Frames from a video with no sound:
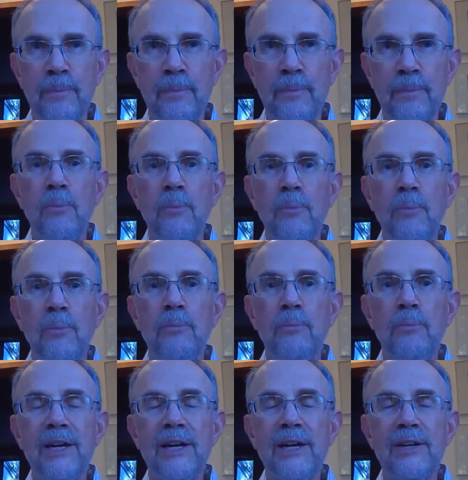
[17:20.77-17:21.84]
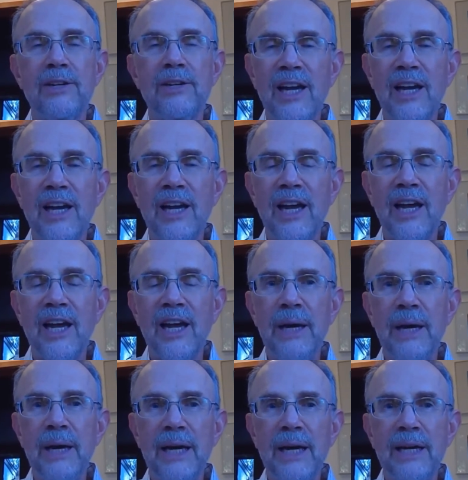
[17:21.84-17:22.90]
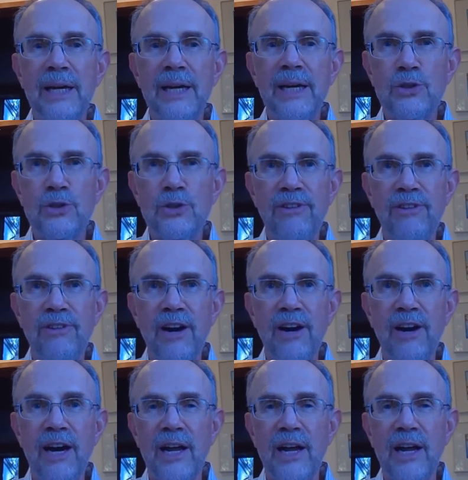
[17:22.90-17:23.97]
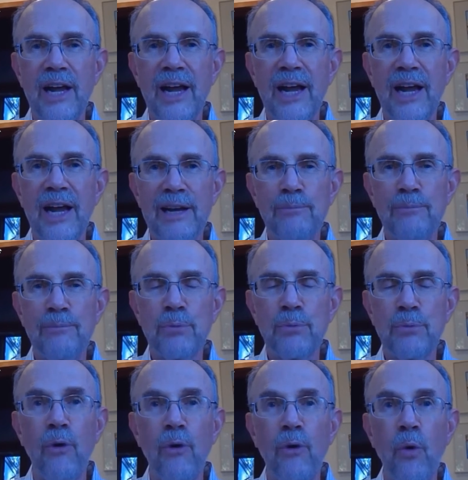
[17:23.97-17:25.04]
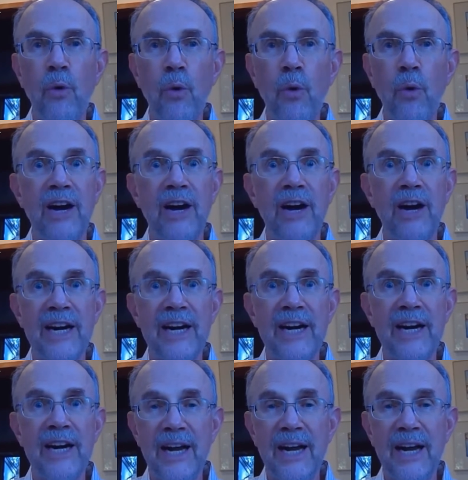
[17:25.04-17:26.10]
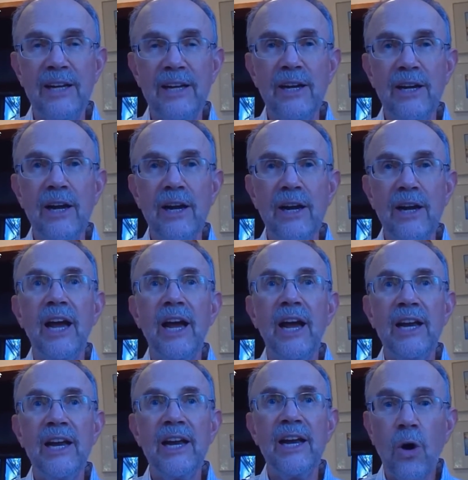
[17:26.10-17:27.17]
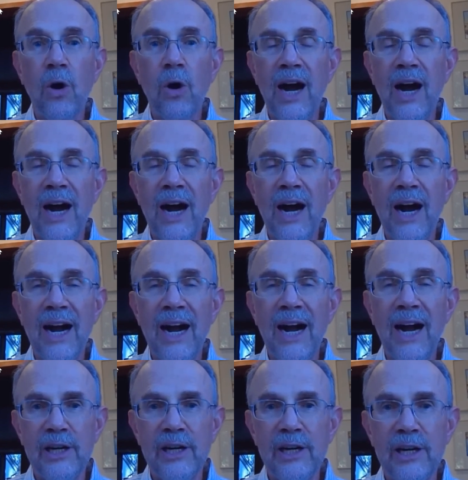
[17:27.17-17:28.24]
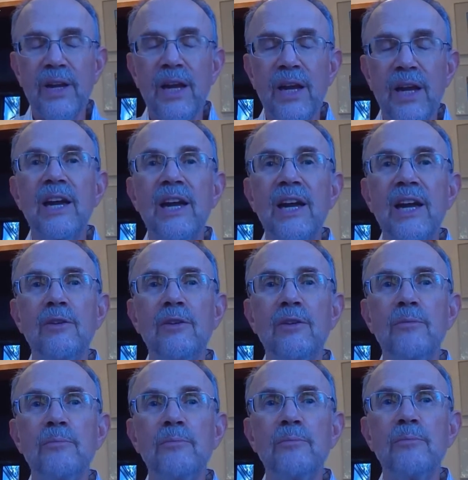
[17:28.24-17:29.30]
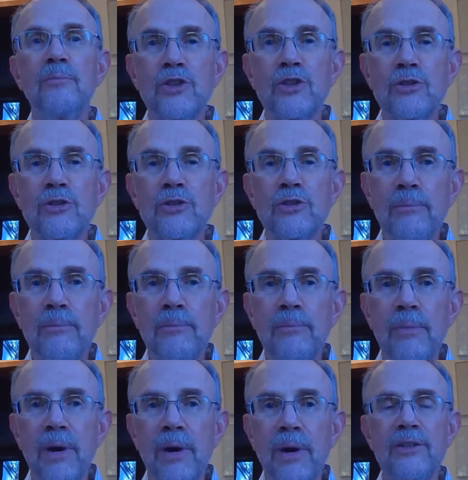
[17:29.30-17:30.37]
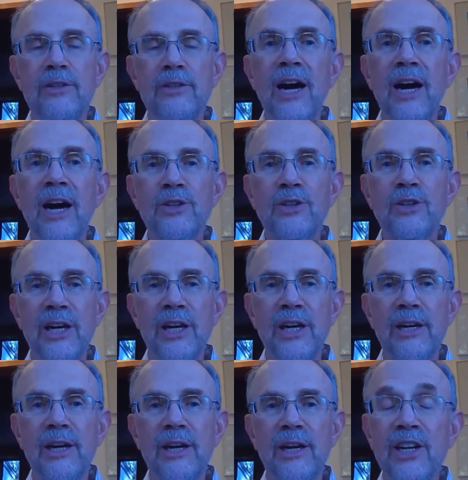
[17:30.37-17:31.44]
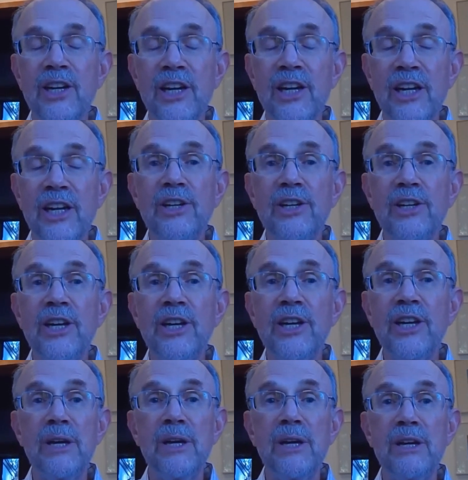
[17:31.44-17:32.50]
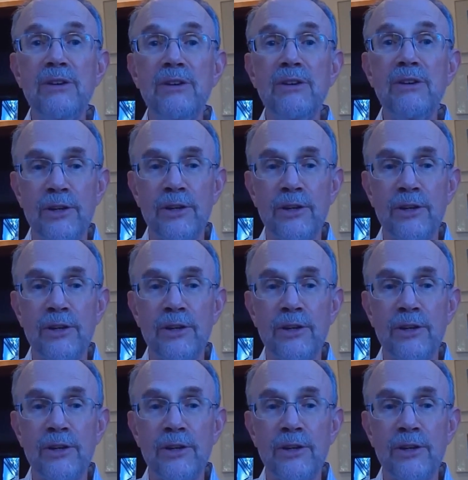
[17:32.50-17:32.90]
But taking a big dose of vitamin A, preformed vitamin A, and or iron can be extremely toxic and indeed can be fatal.